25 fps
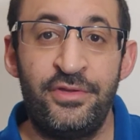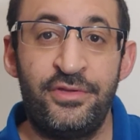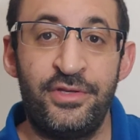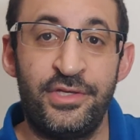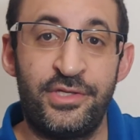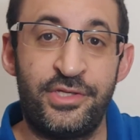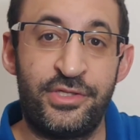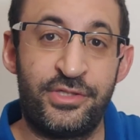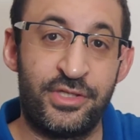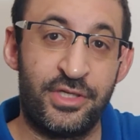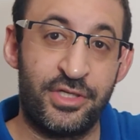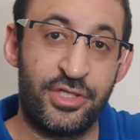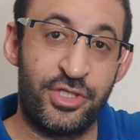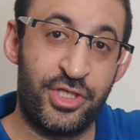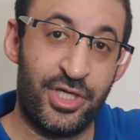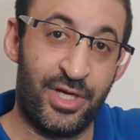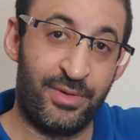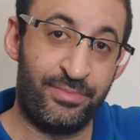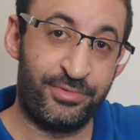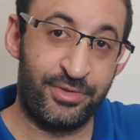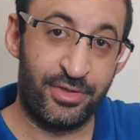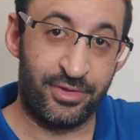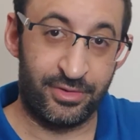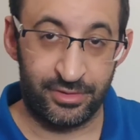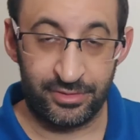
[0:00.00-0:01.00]
in this
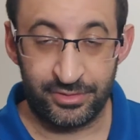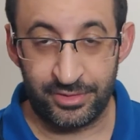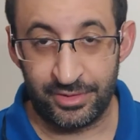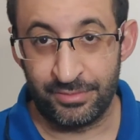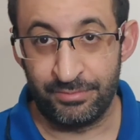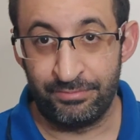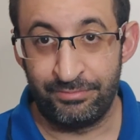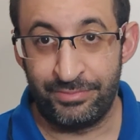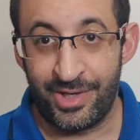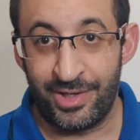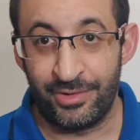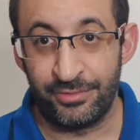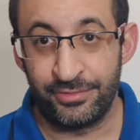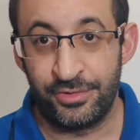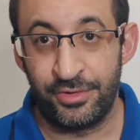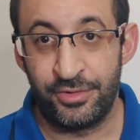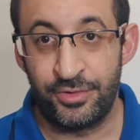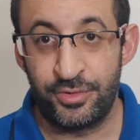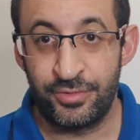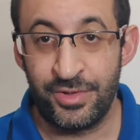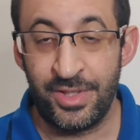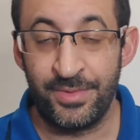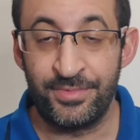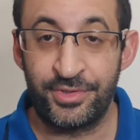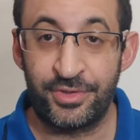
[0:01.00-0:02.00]
chapter
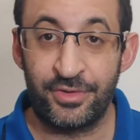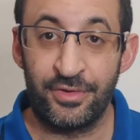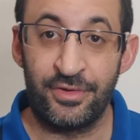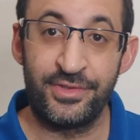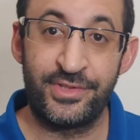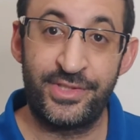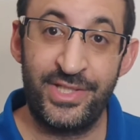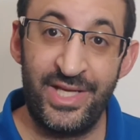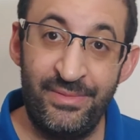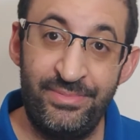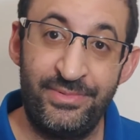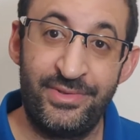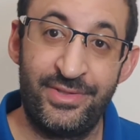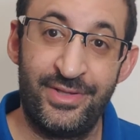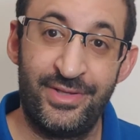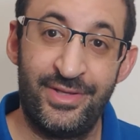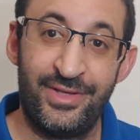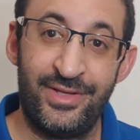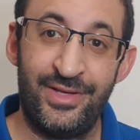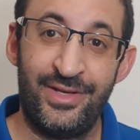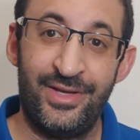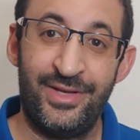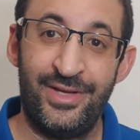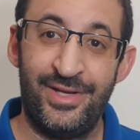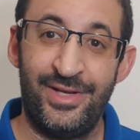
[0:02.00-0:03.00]
about streams concept.
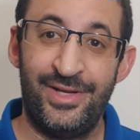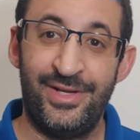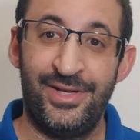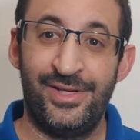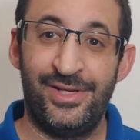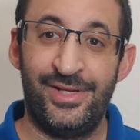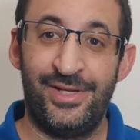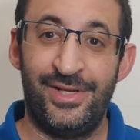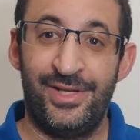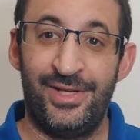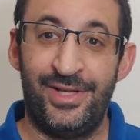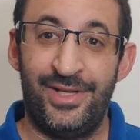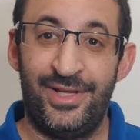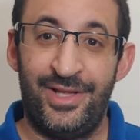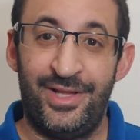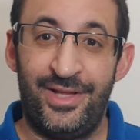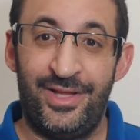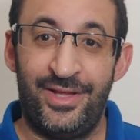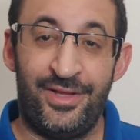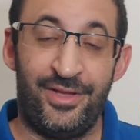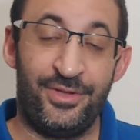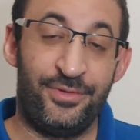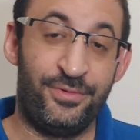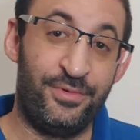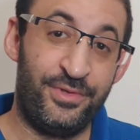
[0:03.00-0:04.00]

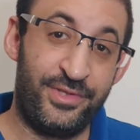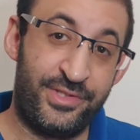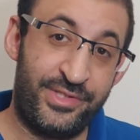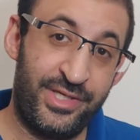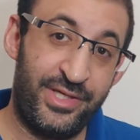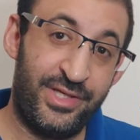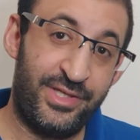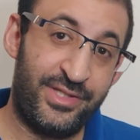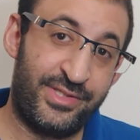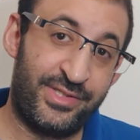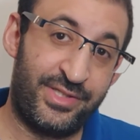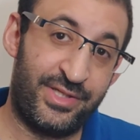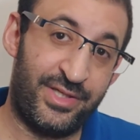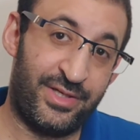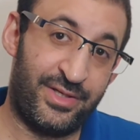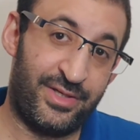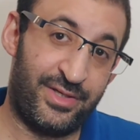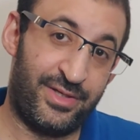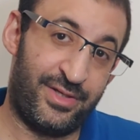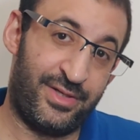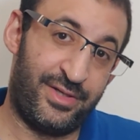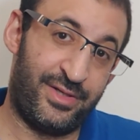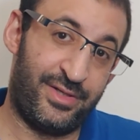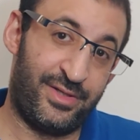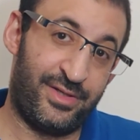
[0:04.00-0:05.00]
You will see it's
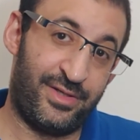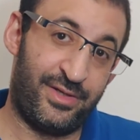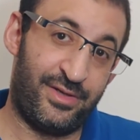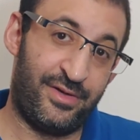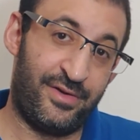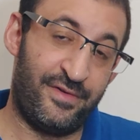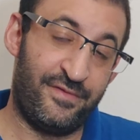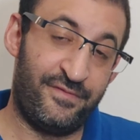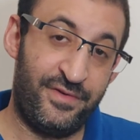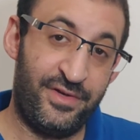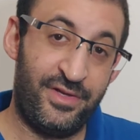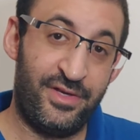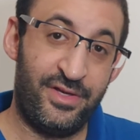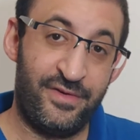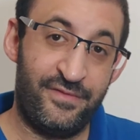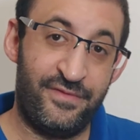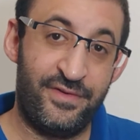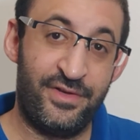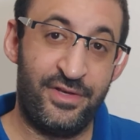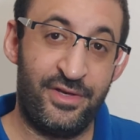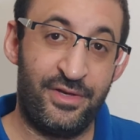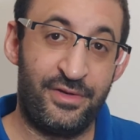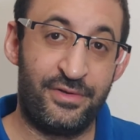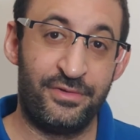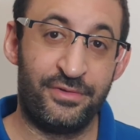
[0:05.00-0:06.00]
a very,
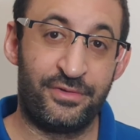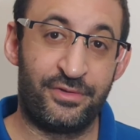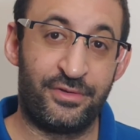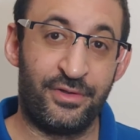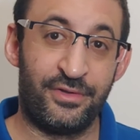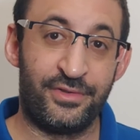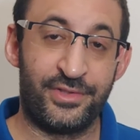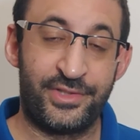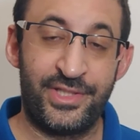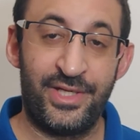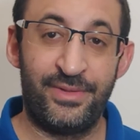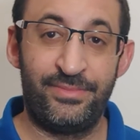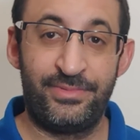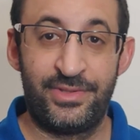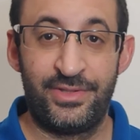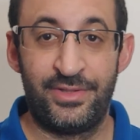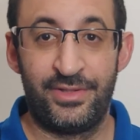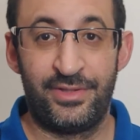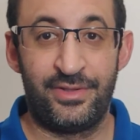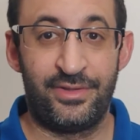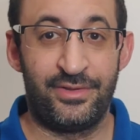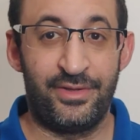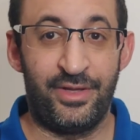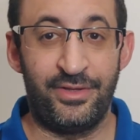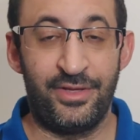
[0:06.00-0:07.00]
very good concept
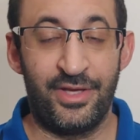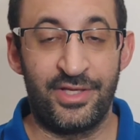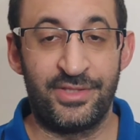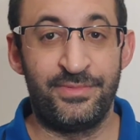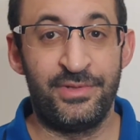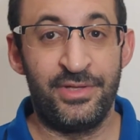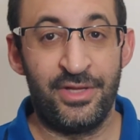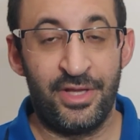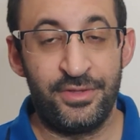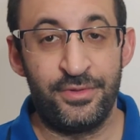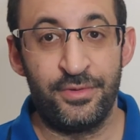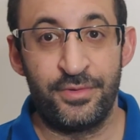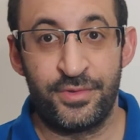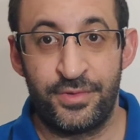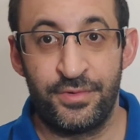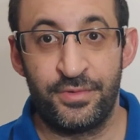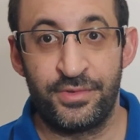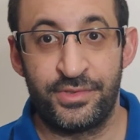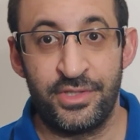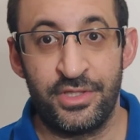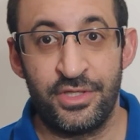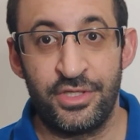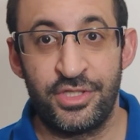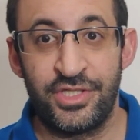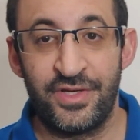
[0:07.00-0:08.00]
that has been
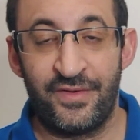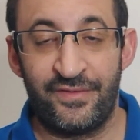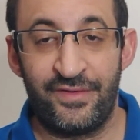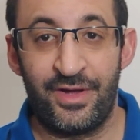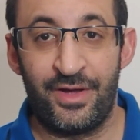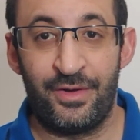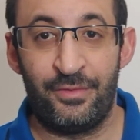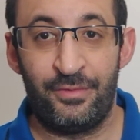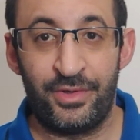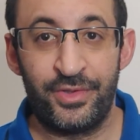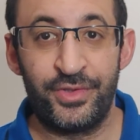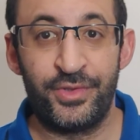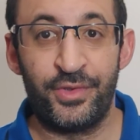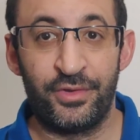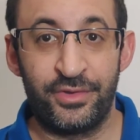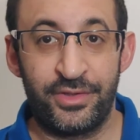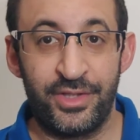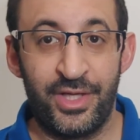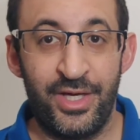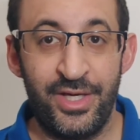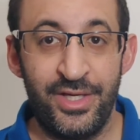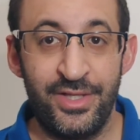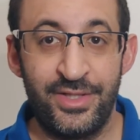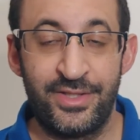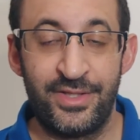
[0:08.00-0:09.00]
introduced in Java
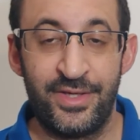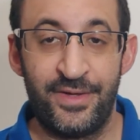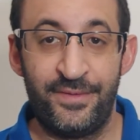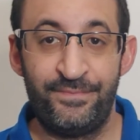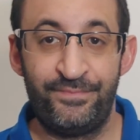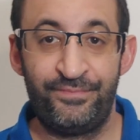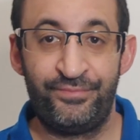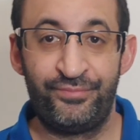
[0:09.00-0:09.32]
1.8.